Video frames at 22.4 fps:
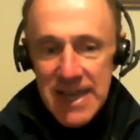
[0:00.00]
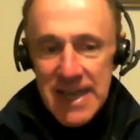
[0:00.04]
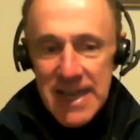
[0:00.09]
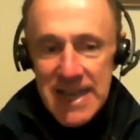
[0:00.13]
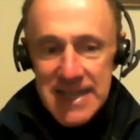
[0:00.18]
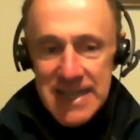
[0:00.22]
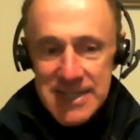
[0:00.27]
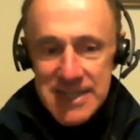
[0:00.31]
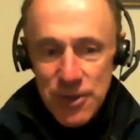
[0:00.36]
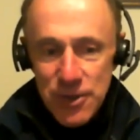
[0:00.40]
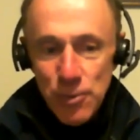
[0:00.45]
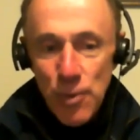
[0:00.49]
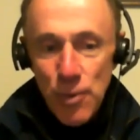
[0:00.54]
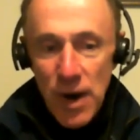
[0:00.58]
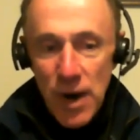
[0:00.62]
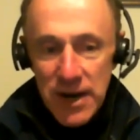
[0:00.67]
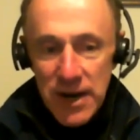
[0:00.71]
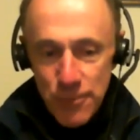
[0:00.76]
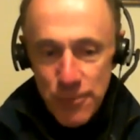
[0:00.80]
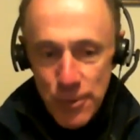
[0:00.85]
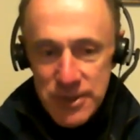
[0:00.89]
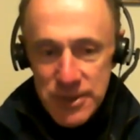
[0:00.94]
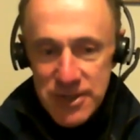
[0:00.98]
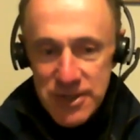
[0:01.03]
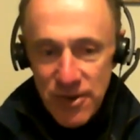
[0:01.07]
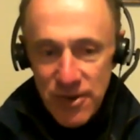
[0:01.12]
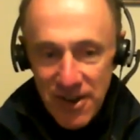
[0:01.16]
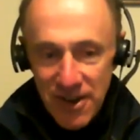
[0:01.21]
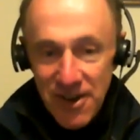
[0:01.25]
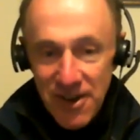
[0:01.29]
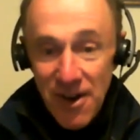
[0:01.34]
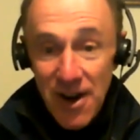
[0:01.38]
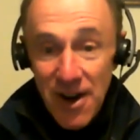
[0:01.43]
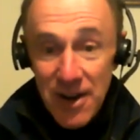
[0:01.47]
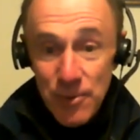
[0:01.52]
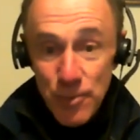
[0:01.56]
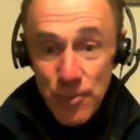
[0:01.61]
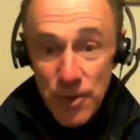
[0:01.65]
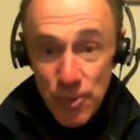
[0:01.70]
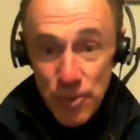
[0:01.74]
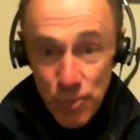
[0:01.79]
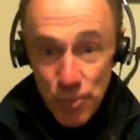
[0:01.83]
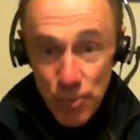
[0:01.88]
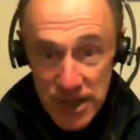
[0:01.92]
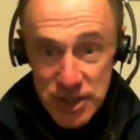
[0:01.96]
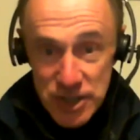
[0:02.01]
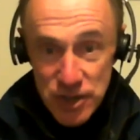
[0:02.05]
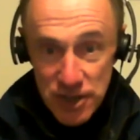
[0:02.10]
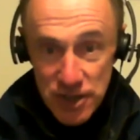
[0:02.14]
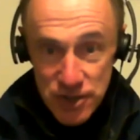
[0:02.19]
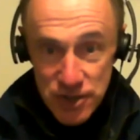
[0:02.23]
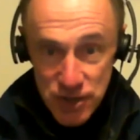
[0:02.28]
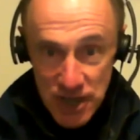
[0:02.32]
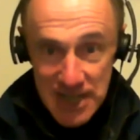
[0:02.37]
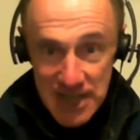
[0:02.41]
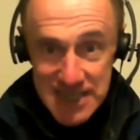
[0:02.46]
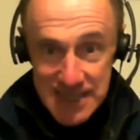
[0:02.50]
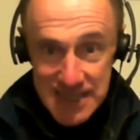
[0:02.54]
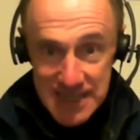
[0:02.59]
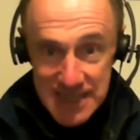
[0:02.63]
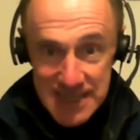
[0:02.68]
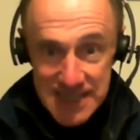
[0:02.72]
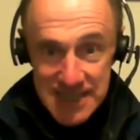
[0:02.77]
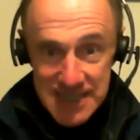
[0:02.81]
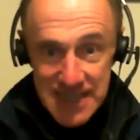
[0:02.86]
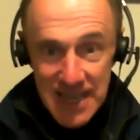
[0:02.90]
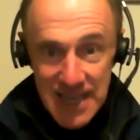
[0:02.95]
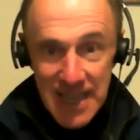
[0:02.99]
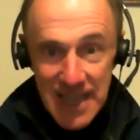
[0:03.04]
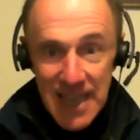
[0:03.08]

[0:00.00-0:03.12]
is the one of what's going on with racial justice